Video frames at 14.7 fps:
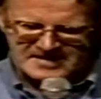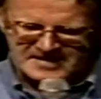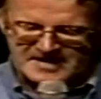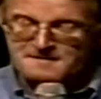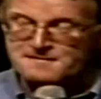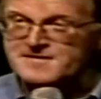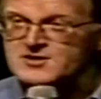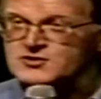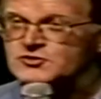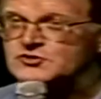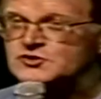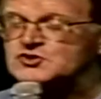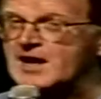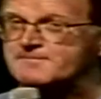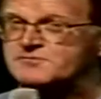
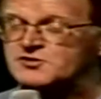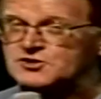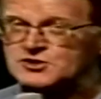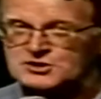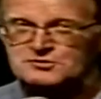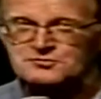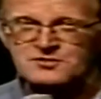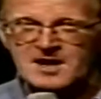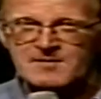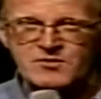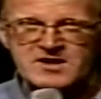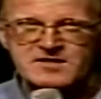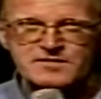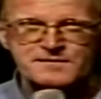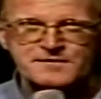Ephesians chapter 2, and I'm
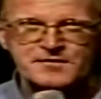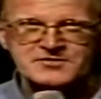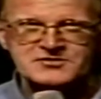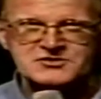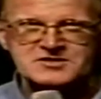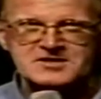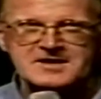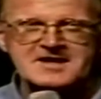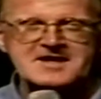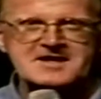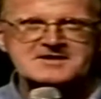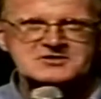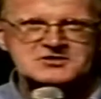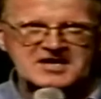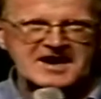reading the first
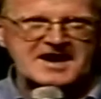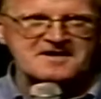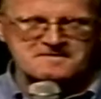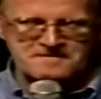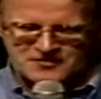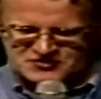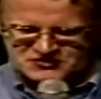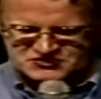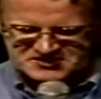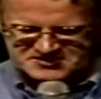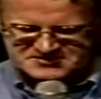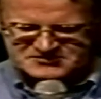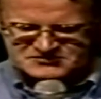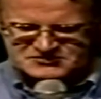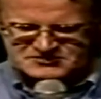10
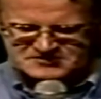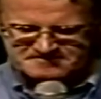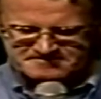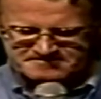verses.